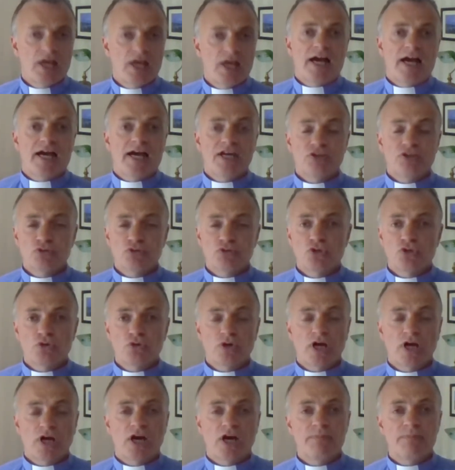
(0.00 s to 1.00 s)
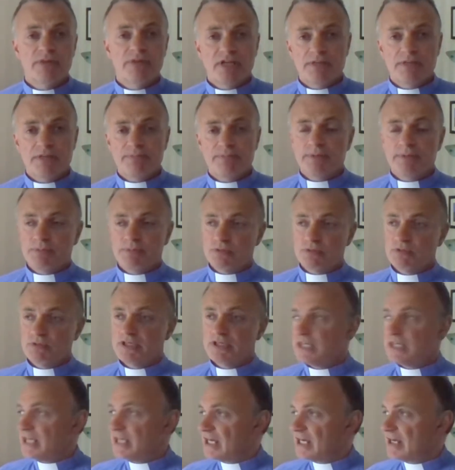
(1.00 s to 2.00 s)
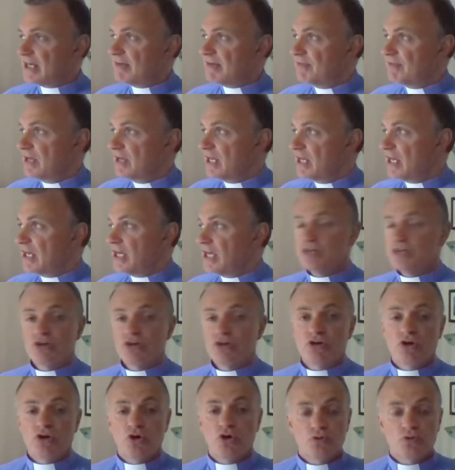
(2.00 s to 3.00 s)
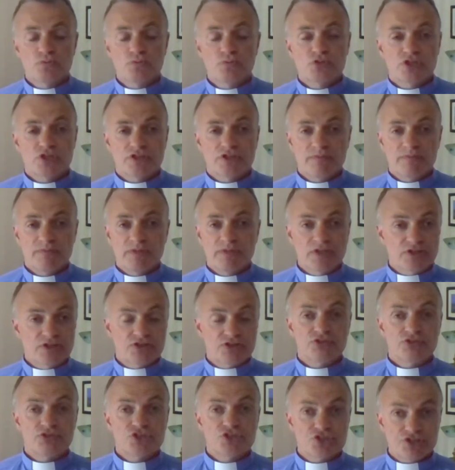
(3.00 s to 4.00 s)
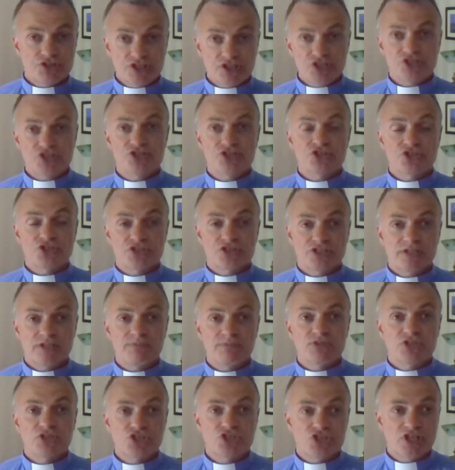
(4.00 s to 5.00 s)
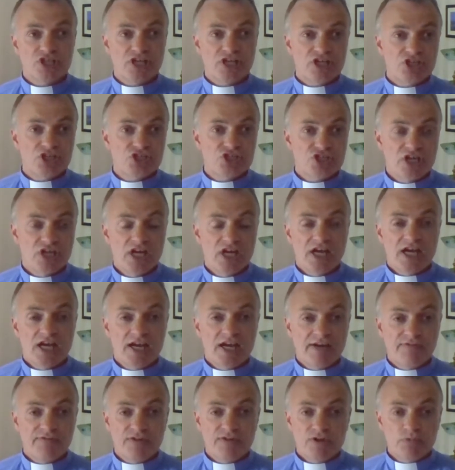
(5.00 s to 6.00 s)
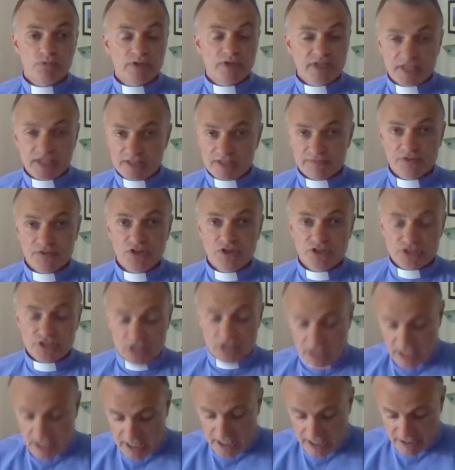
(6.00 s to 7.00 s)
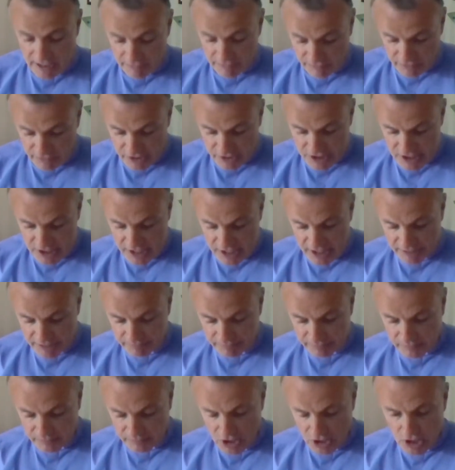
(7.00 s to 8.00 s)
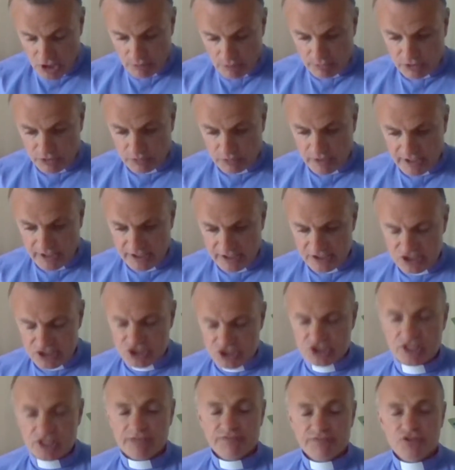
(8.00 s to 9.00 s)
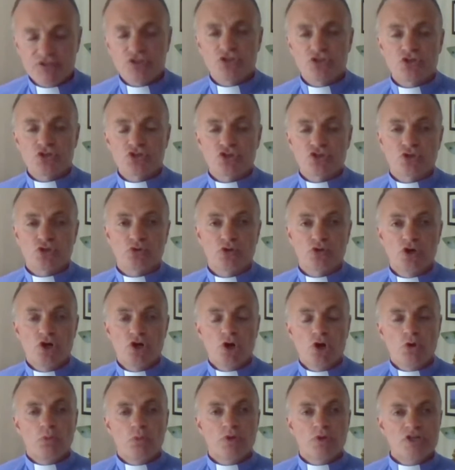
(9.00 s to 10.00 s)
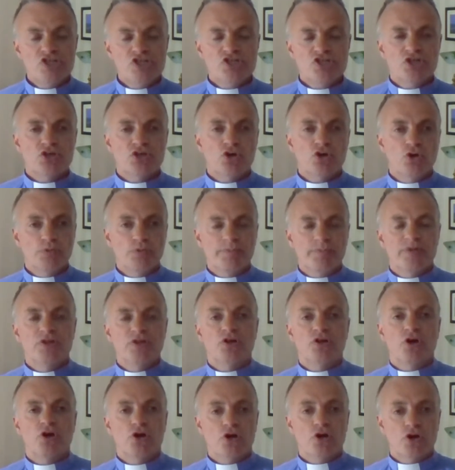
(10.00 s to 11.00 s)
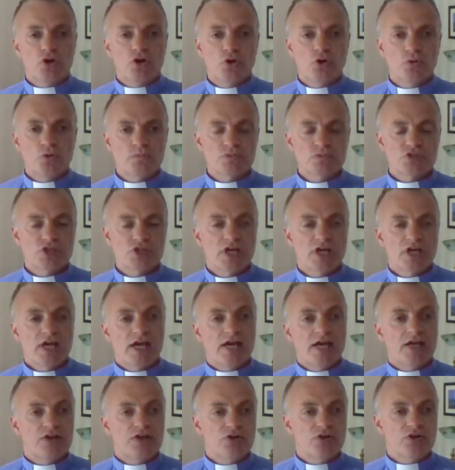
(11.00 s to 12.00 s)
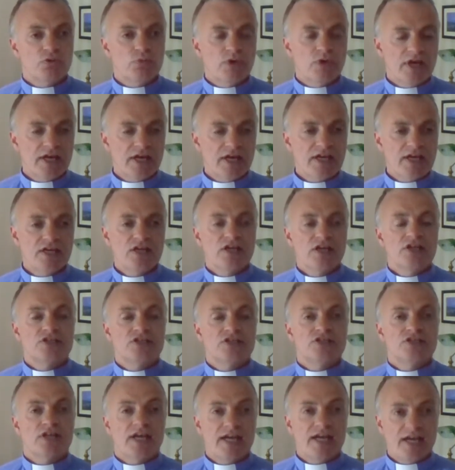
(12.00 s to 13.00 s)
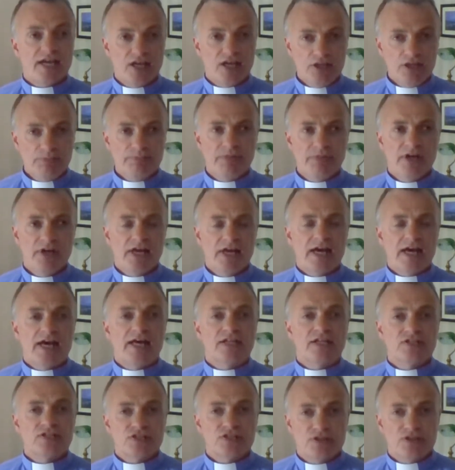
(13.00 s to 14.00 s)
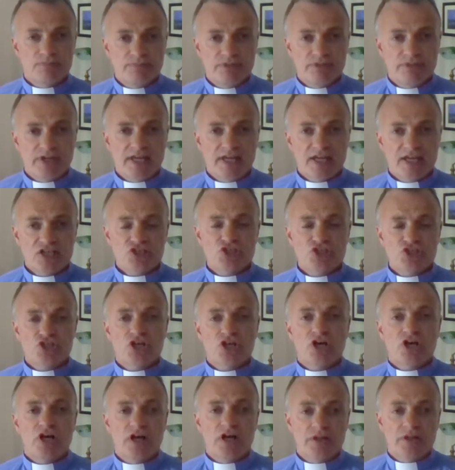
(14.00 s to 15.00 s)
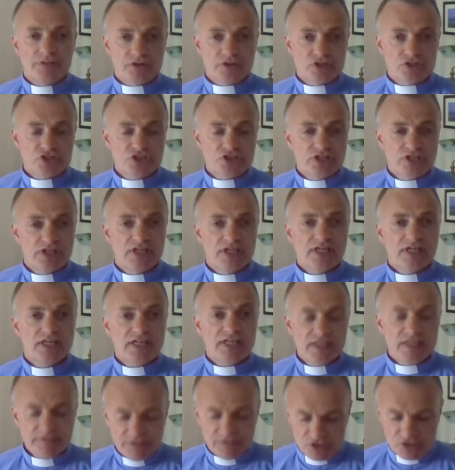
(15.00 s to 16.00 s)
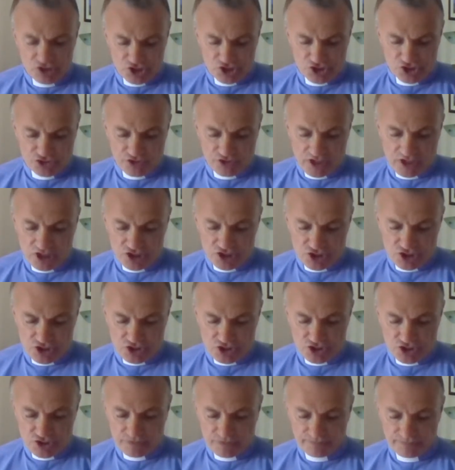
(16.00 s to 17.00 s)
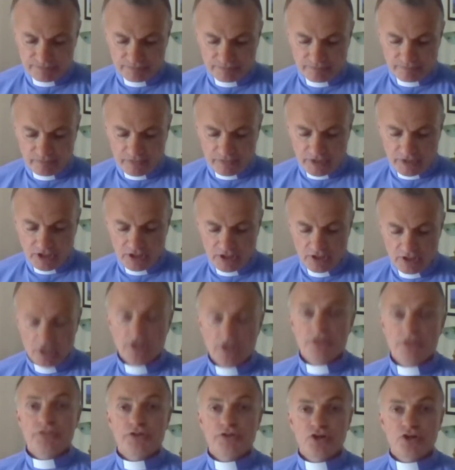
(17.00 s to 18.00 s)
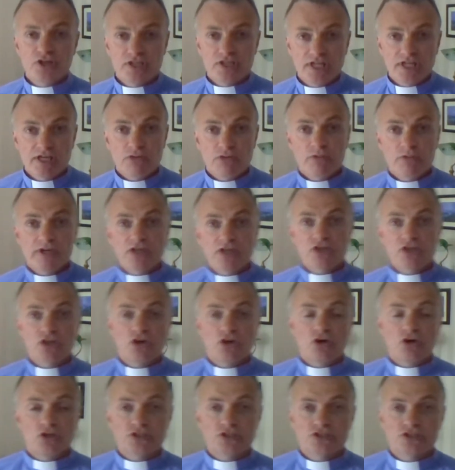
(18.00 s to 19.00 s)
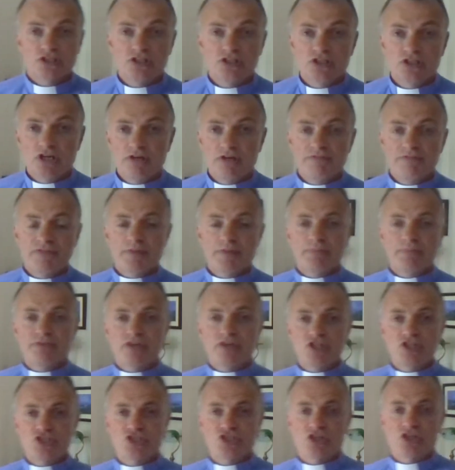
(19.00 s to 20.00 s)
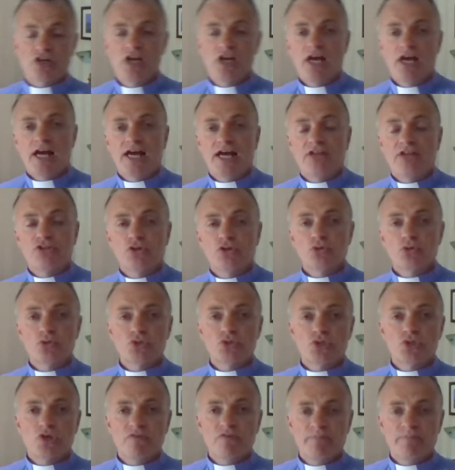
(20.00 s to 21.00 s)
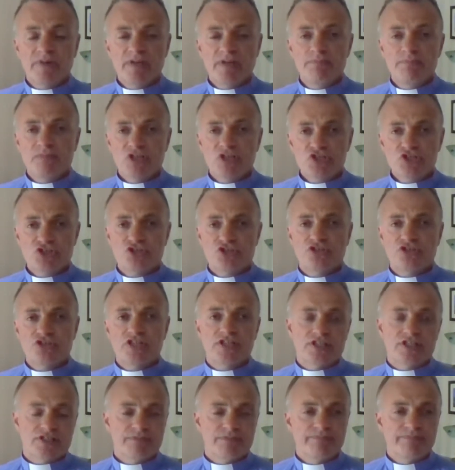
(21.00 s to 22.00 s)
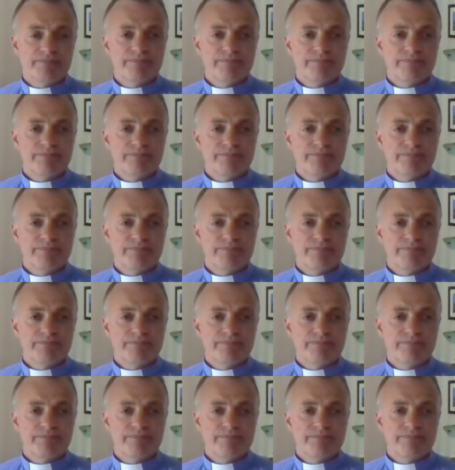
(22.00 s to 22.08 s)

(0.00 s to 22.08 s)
I don't know how many people we can have in our homes at the minute. The restrictions seem to change every week, if not every day. But when it is safe to do so, we should open our homes in a way to help and to bless others, even strangers. Thirdly, we are called to love the prisoner and those who have been mistreated.